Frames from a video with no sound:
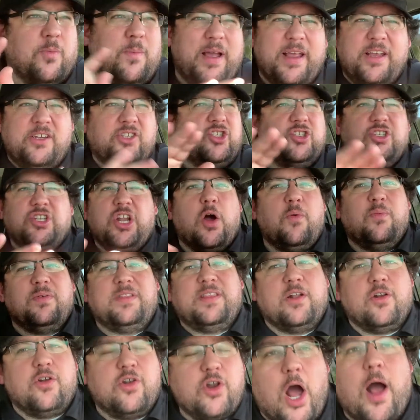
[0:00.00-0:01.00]
My issue is not with
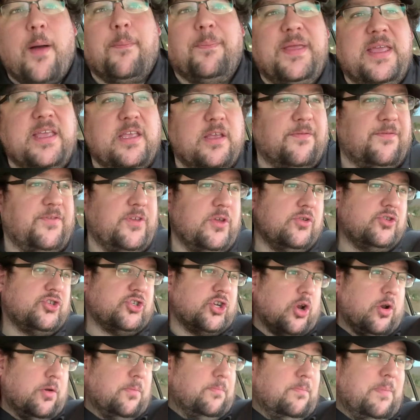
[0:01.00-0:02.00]
there not being a
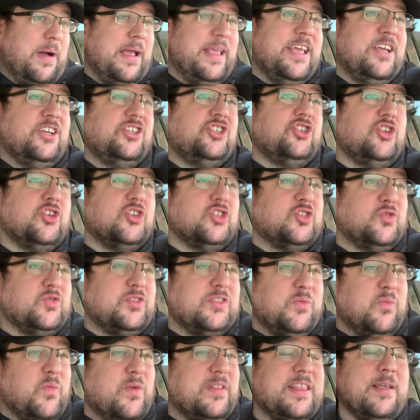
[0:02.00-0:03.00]
future. My issue is
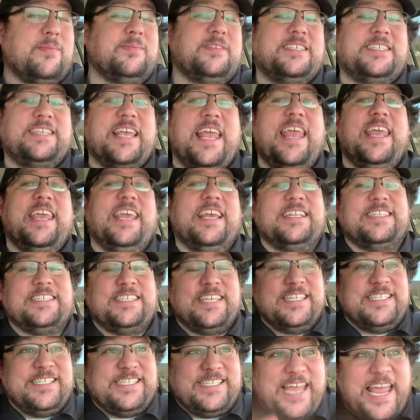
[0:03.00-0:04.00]
with them saying it
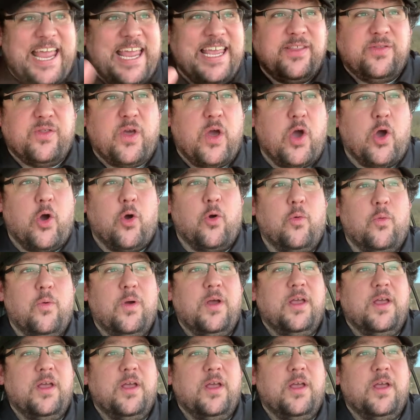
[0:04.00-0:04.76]
today, though.